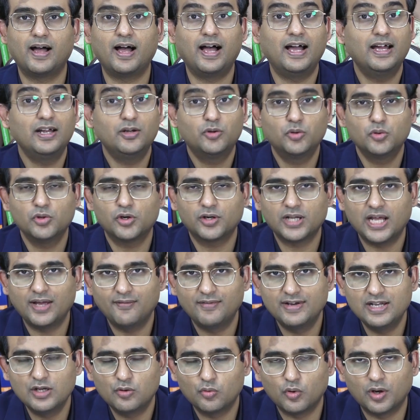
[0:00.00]
I do not
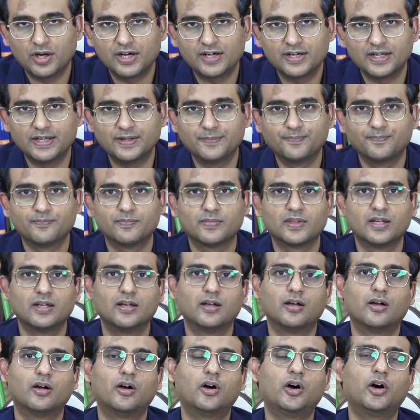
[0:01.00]
have any quality.
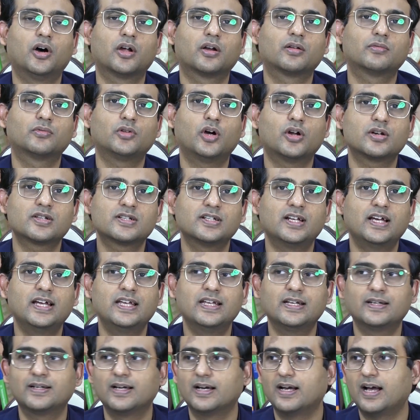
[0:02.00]
Or thoughts
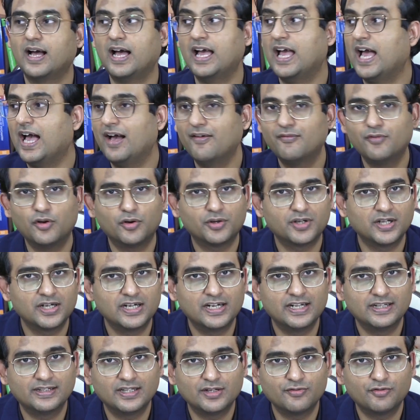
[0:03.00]
like, I have not done
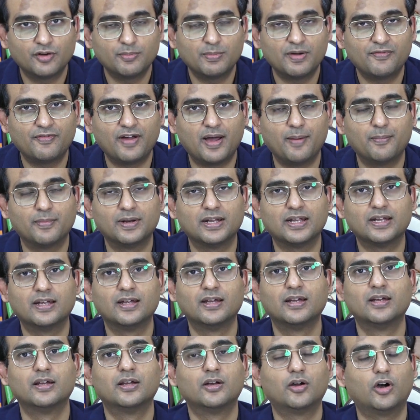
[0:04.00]
anything for my
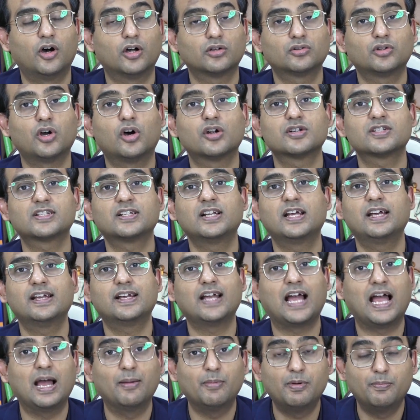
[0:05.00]
family. Or thoughts
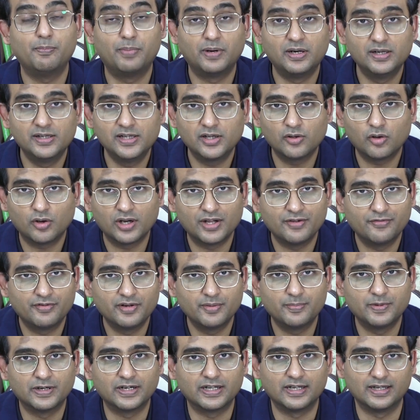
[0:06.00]
like, I am a burden on
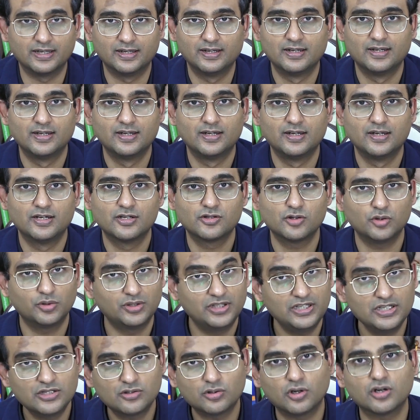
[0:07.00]
everybody. So
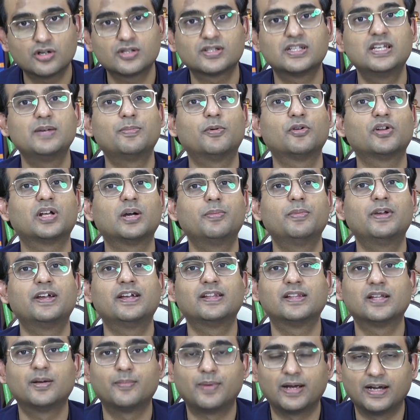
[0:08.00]
these thoughts keep on coming
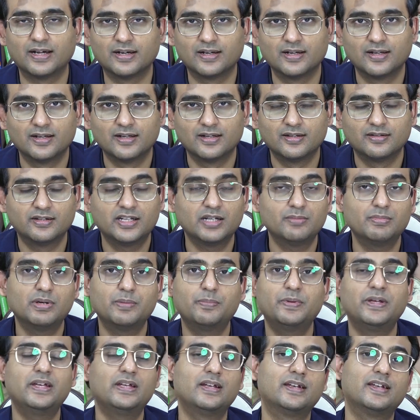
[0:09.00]
in the mind. There may
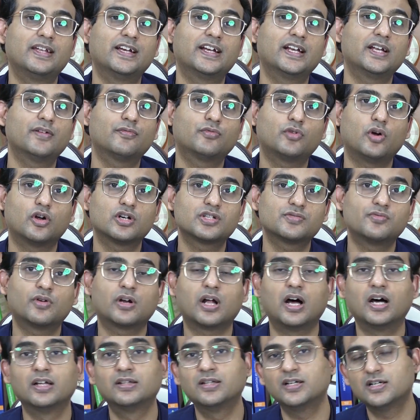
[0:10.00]
be negative thoughts
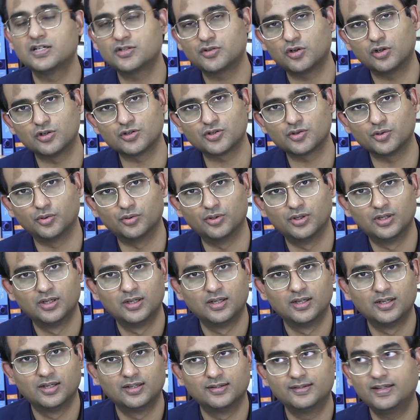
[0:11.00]
for others also,
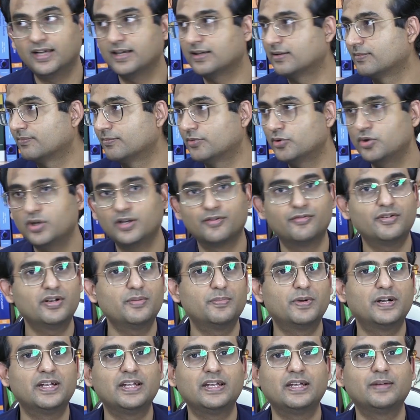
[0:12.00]
that
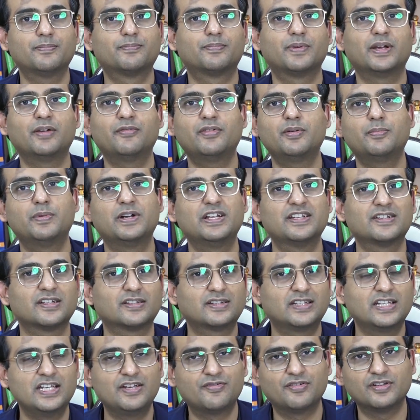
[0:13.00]
everybody is a
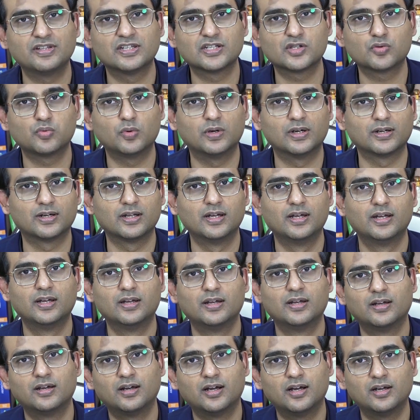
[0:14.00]
thief in this world.
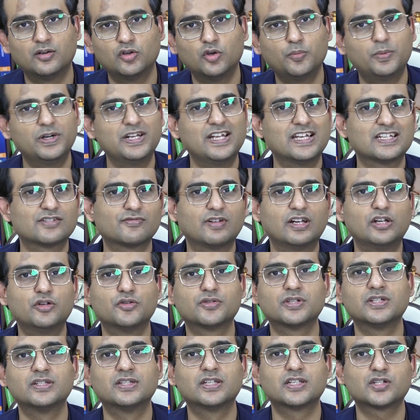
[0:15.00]
Nobody has
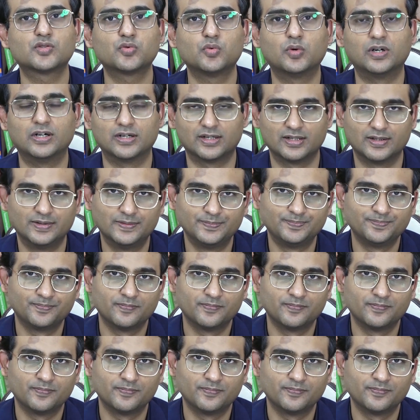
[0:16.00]
values in this world.